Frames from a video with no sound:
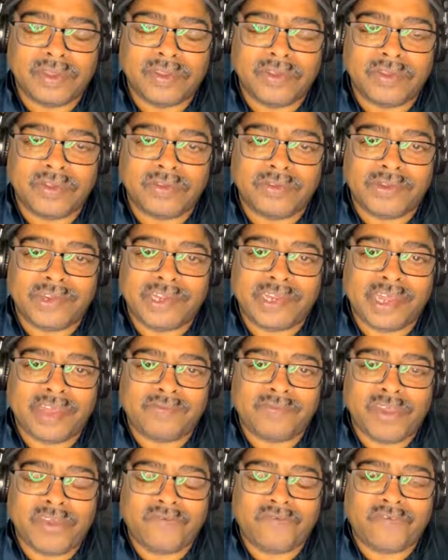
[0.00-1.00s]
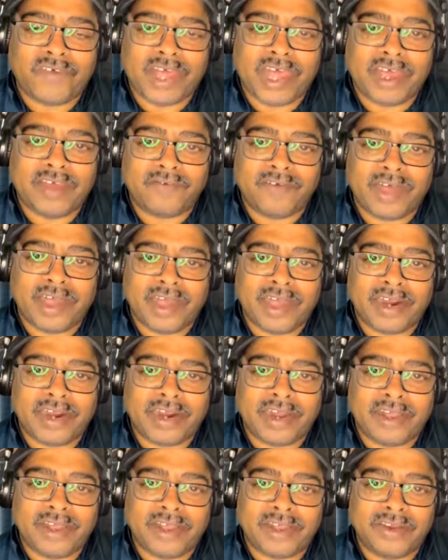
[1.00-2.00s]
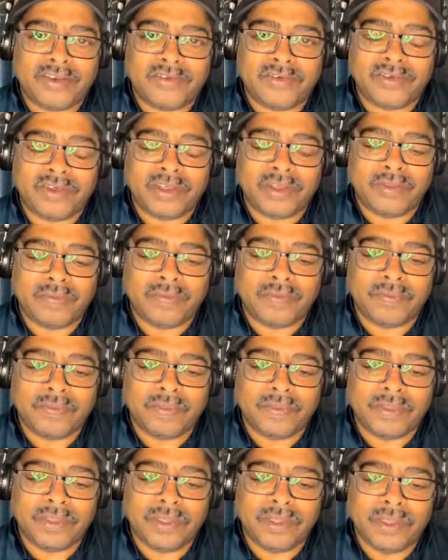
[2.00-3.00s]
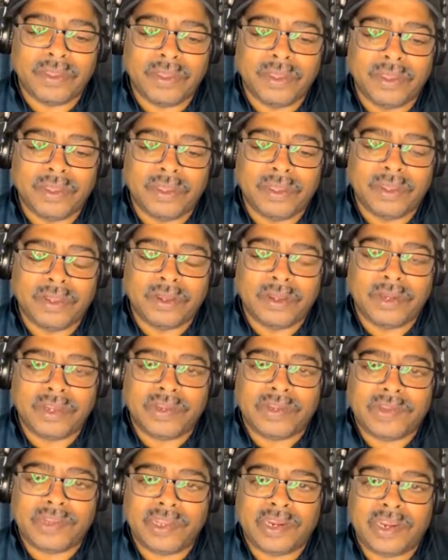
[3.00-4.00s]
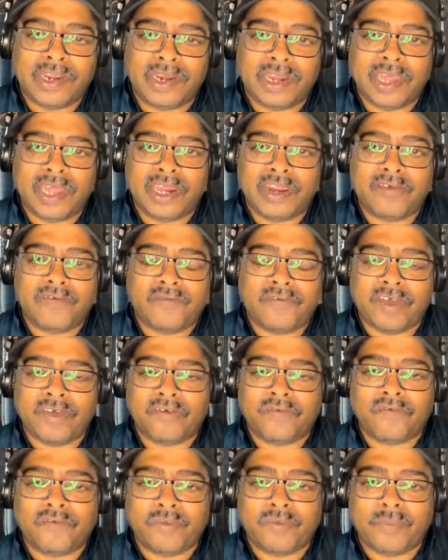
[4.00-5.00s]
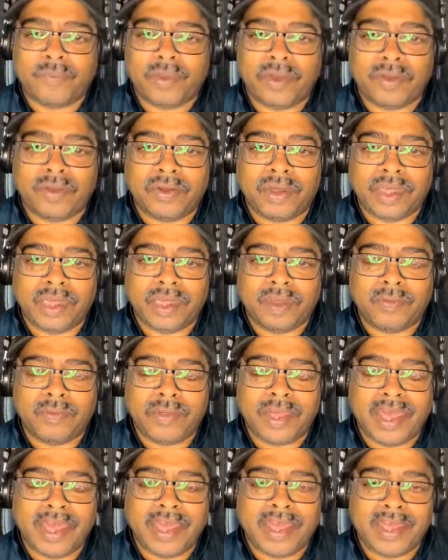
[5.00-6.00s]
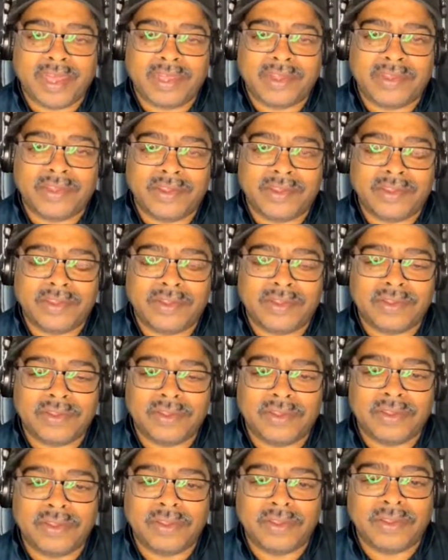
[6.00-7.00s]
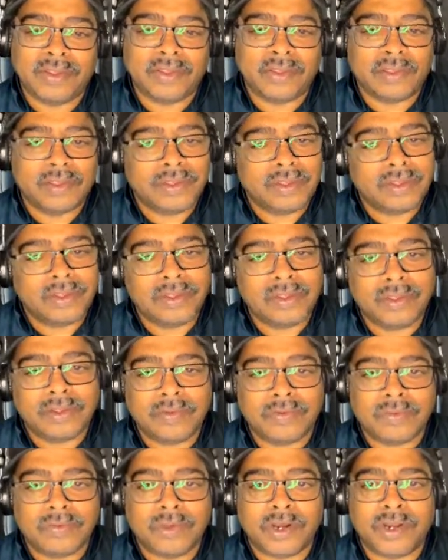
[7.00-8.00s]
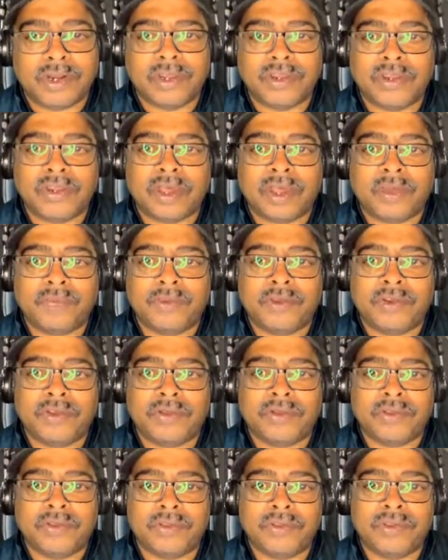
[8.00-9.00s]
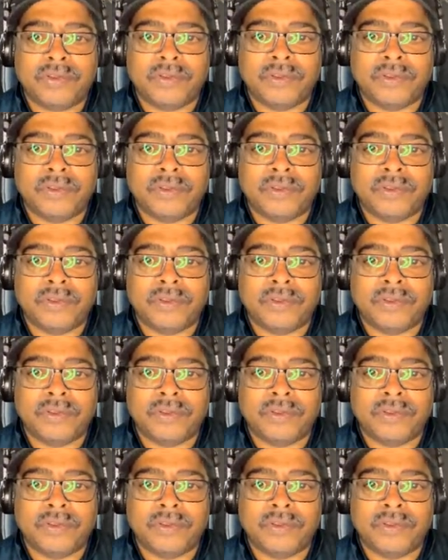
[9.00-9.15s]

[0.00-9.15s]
So 75 out of the 100 listed an NFL football game as one of the top shows.